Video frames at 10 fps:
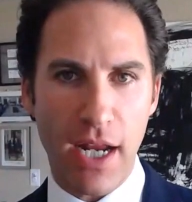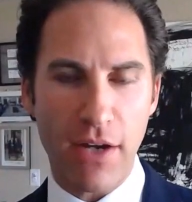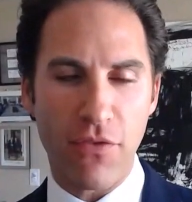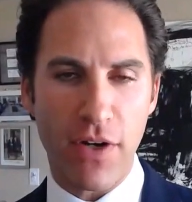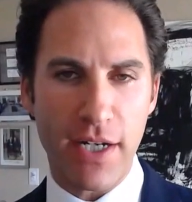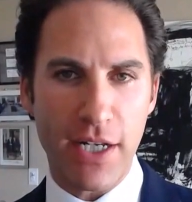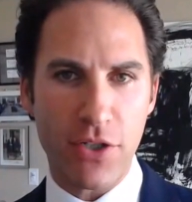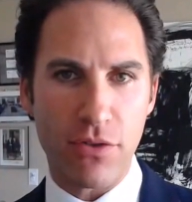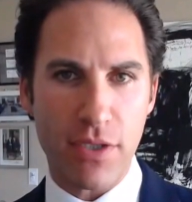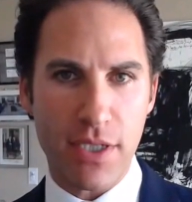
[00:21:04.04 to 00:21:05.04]
in our
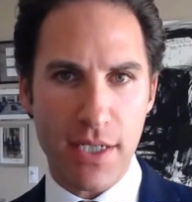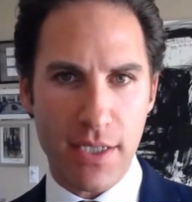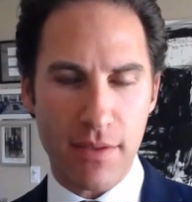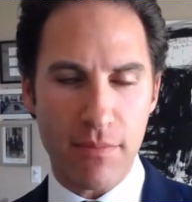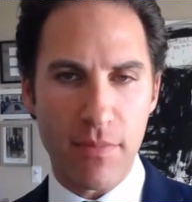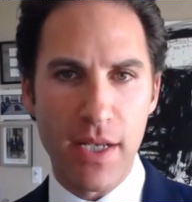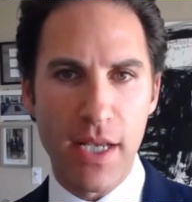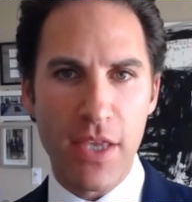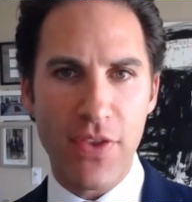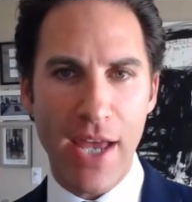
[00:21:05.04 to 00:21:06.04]
financial system
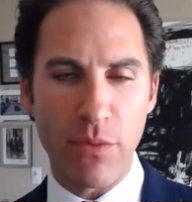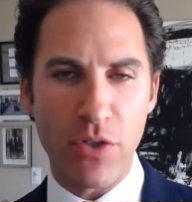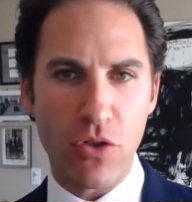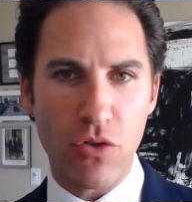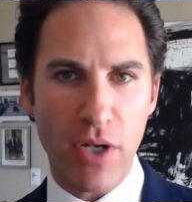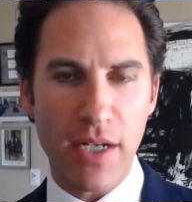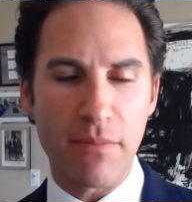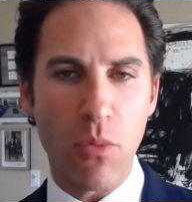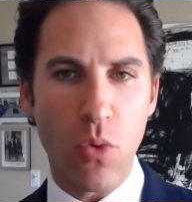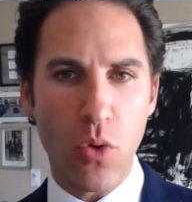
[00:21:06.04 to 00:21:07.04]
that would
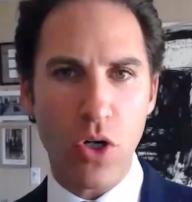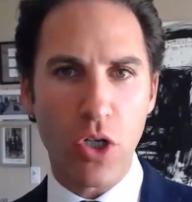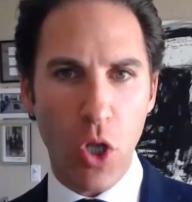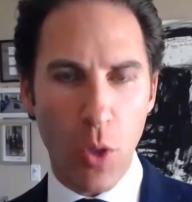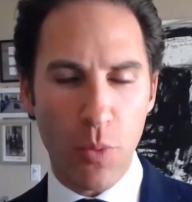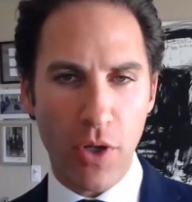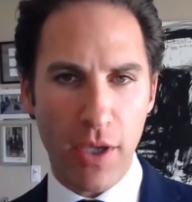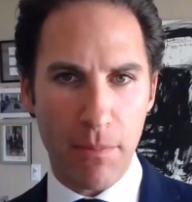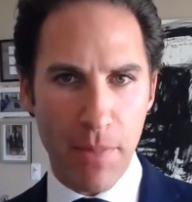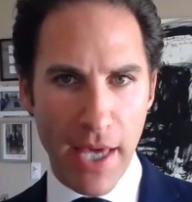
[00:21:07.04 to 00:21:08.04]
create more global
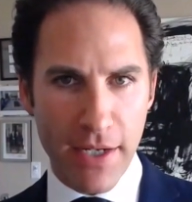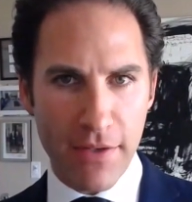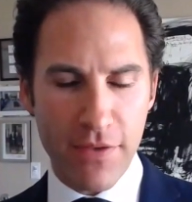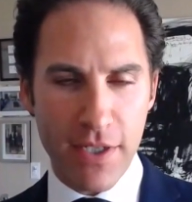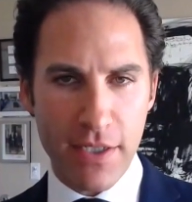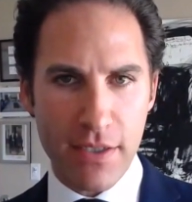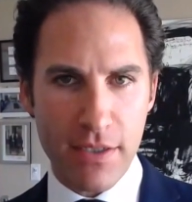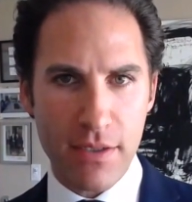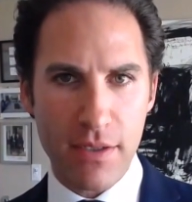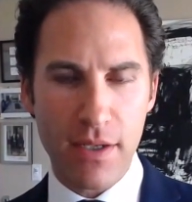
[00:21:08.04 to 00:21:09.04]

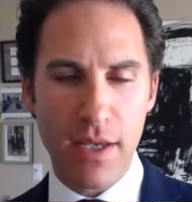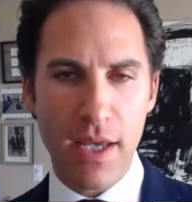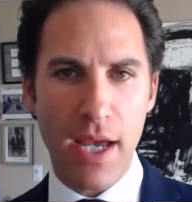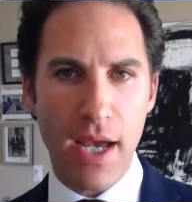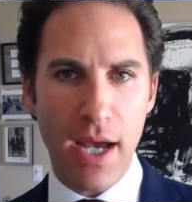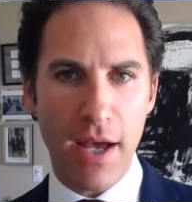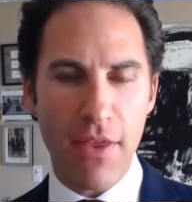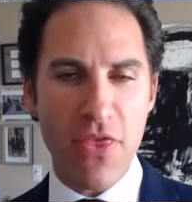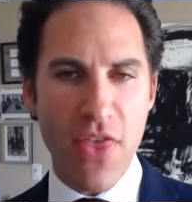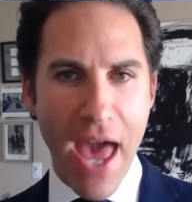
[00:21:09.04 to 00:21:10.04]
competitiveness,
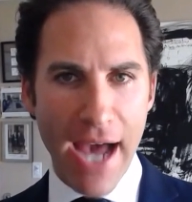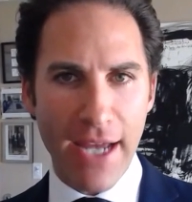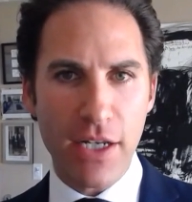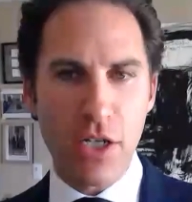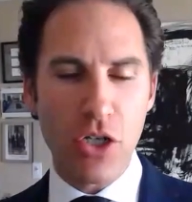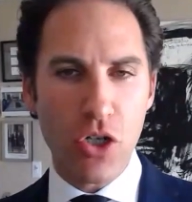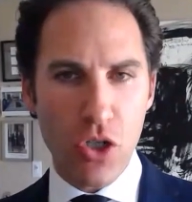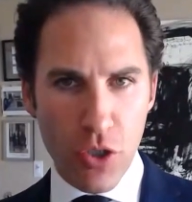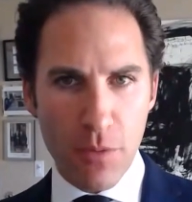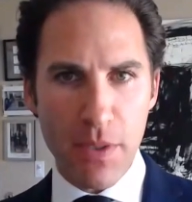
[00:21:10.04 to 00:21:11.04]
that
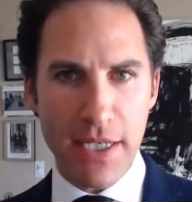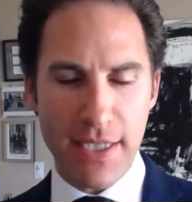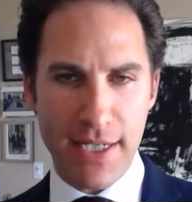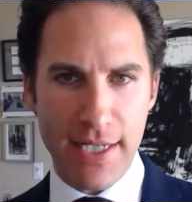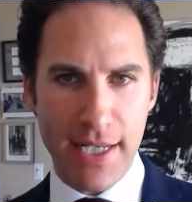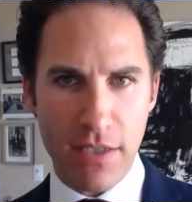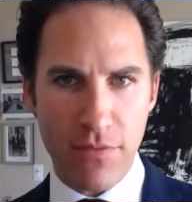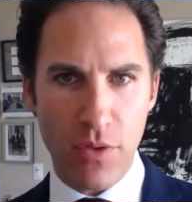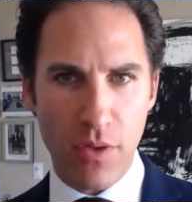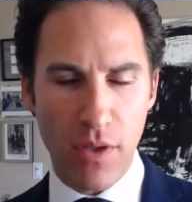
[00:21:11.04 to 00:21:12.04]
could be
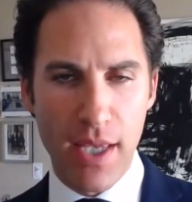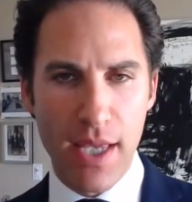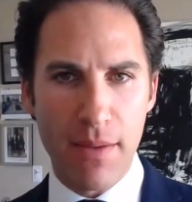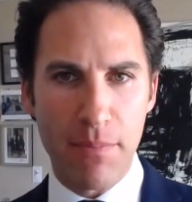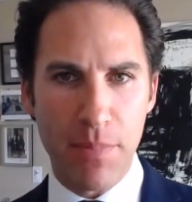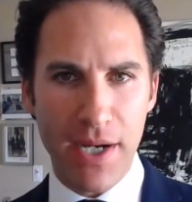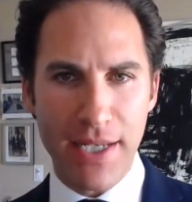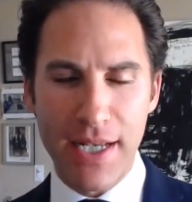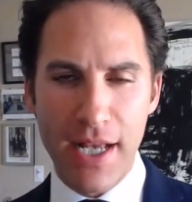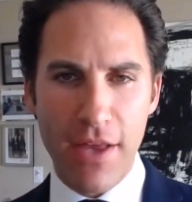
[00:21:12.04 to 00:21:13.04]
successful,
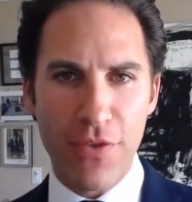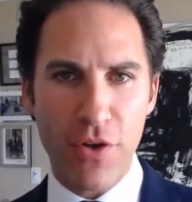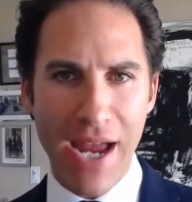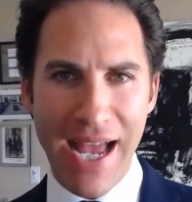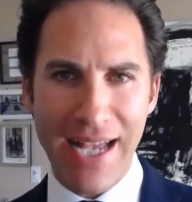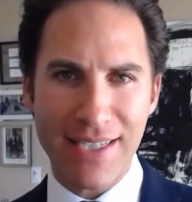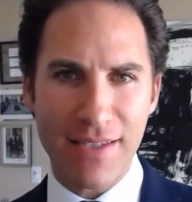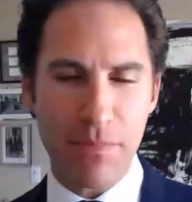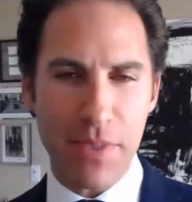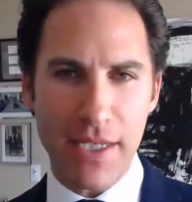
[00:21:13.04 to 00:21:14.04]
but there has
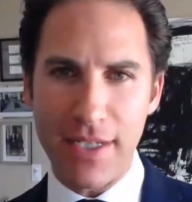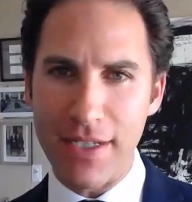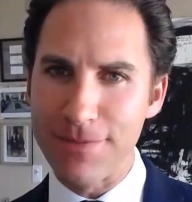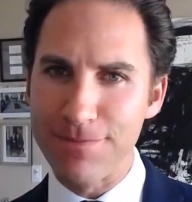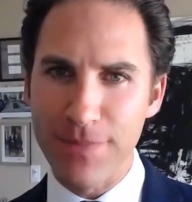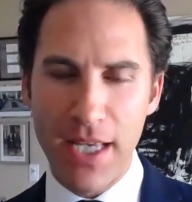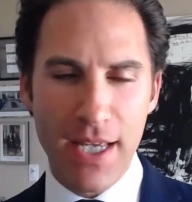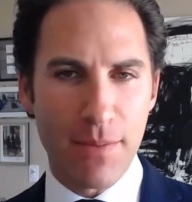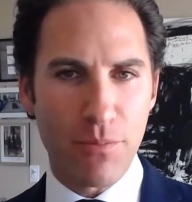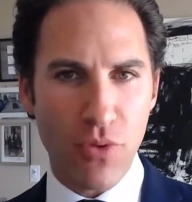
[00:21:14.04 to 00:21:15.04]
to be
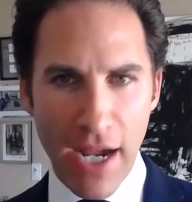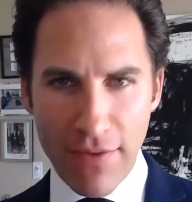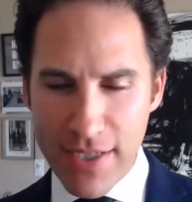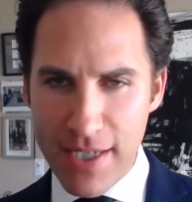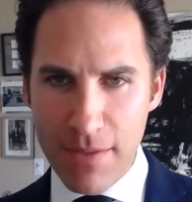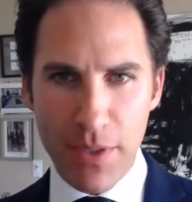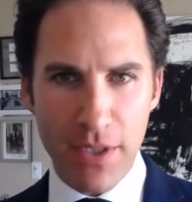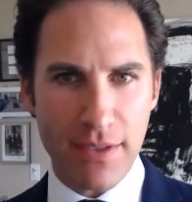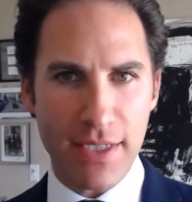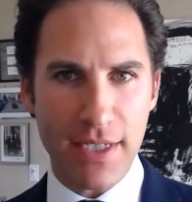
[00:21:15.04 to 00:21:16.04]
privacy
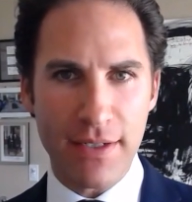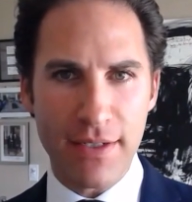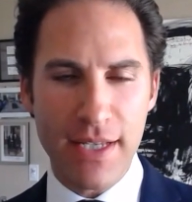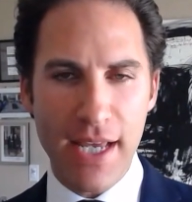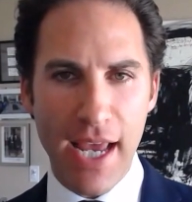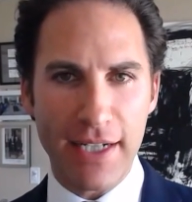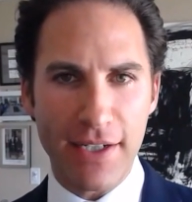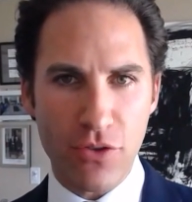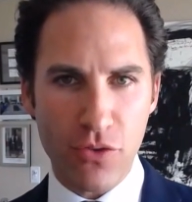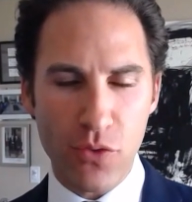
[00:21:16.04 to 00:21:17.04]
built in and
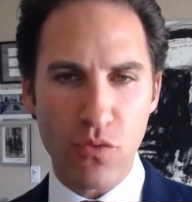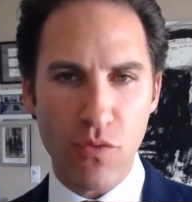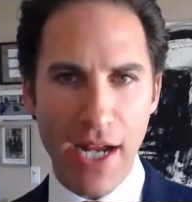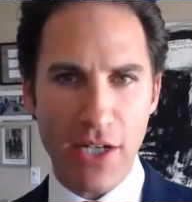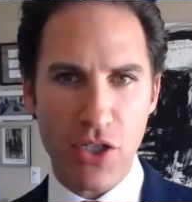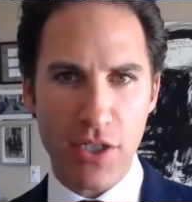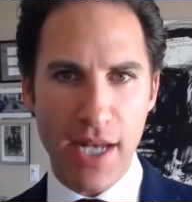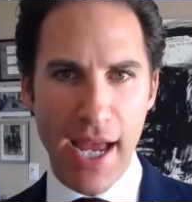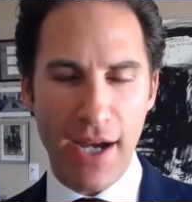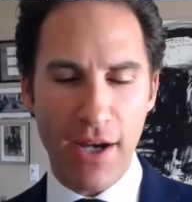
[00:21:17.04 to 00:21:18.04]
a true
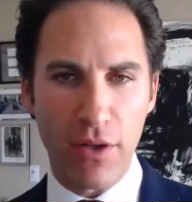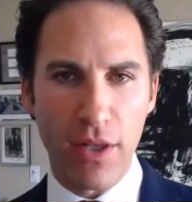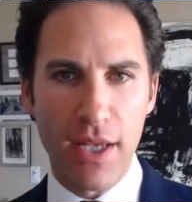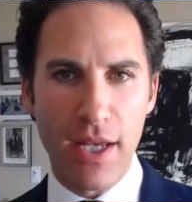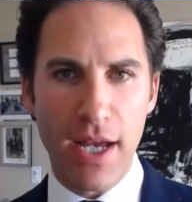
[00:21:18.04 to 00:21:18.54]
rationale